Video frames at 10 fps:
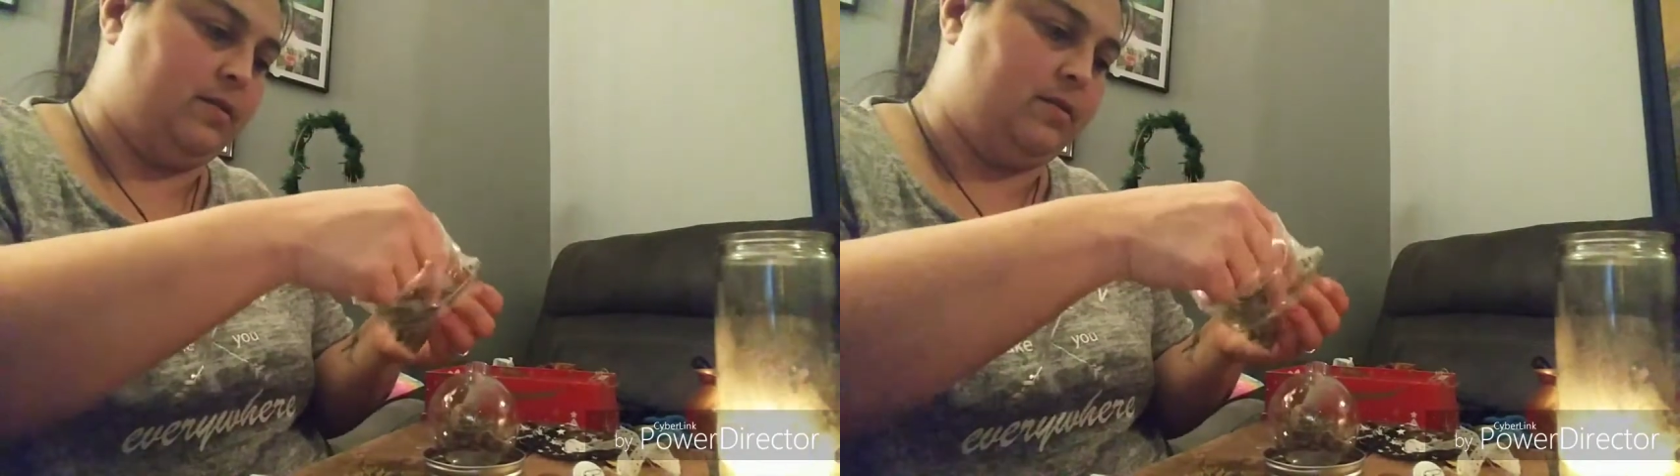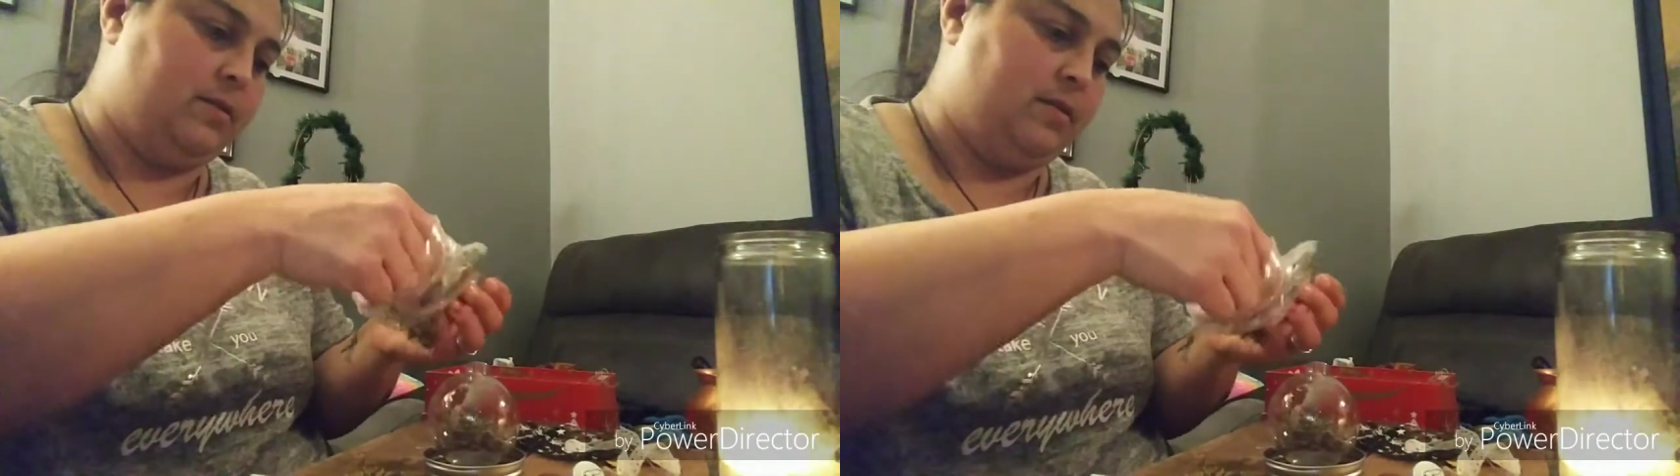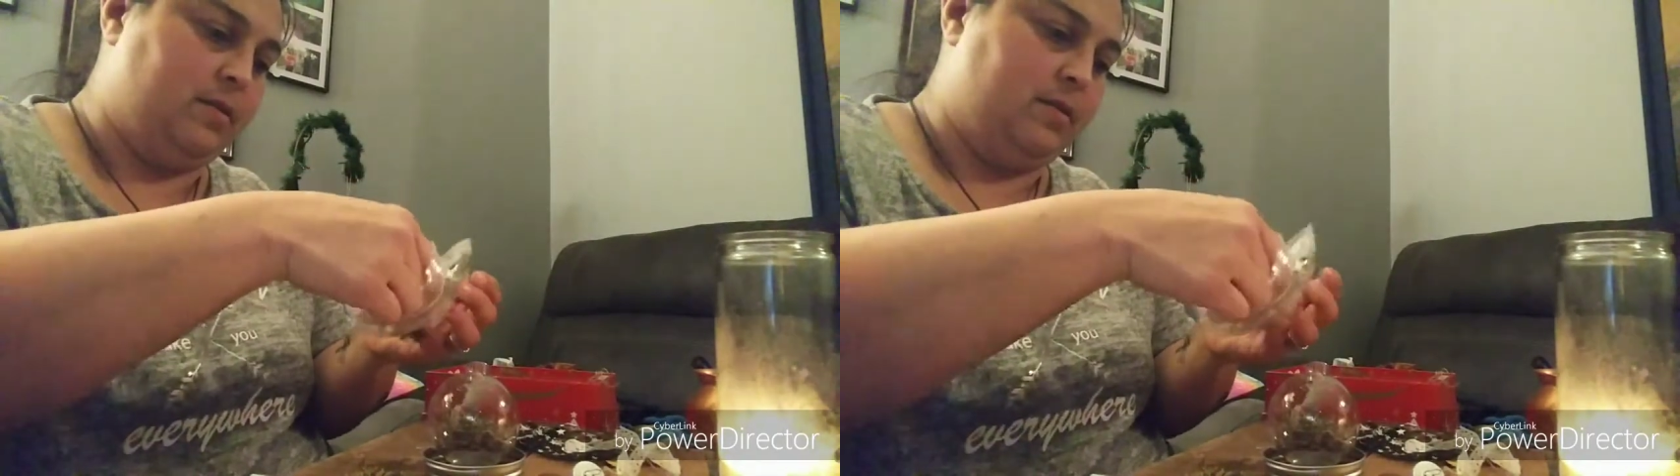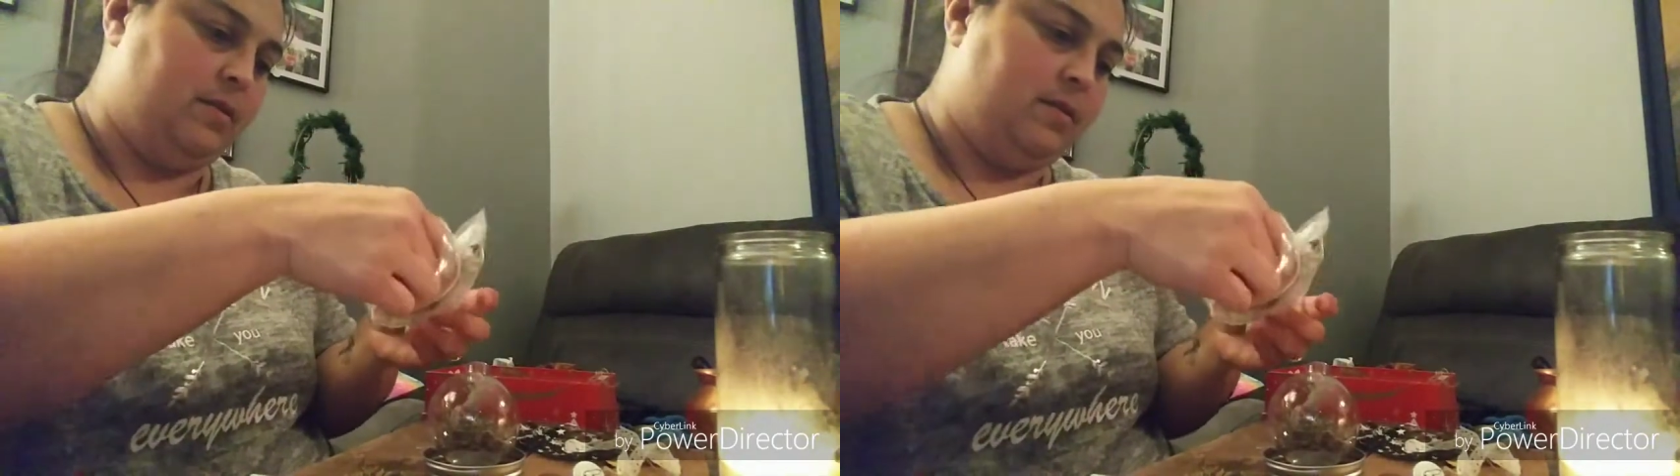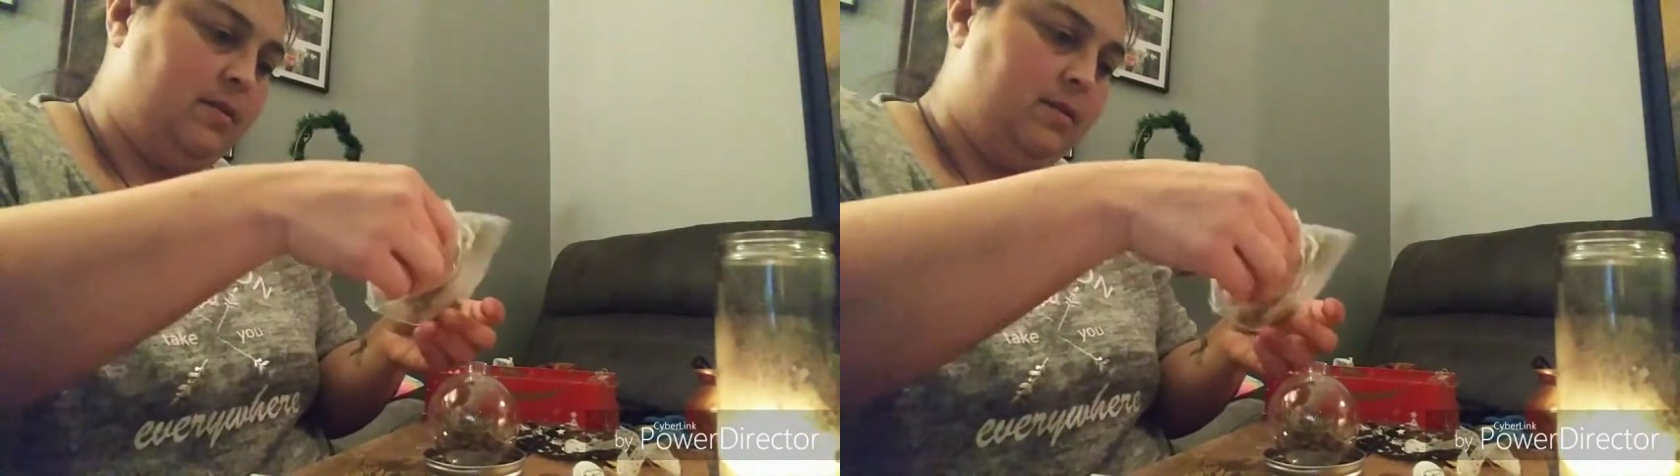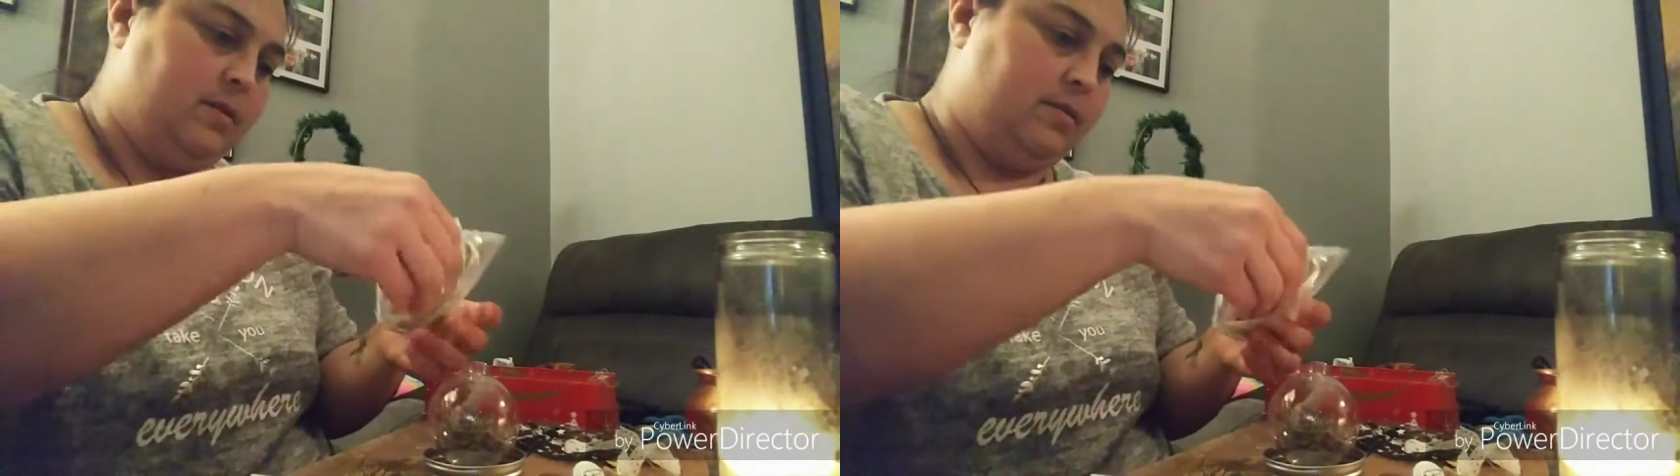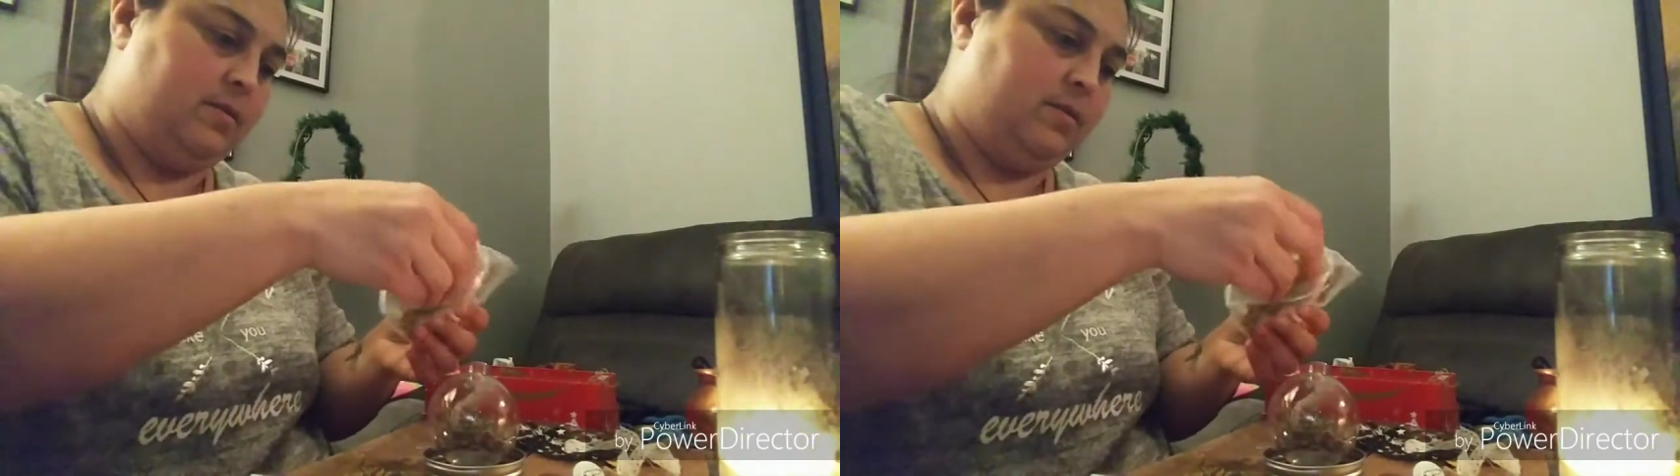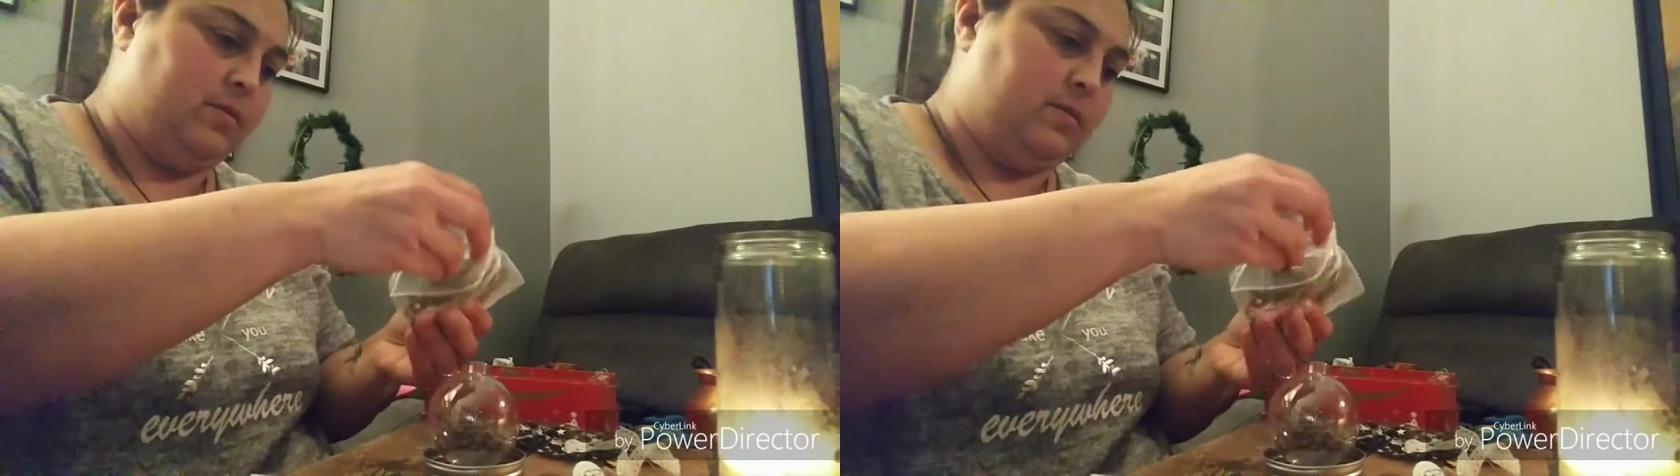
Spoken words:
So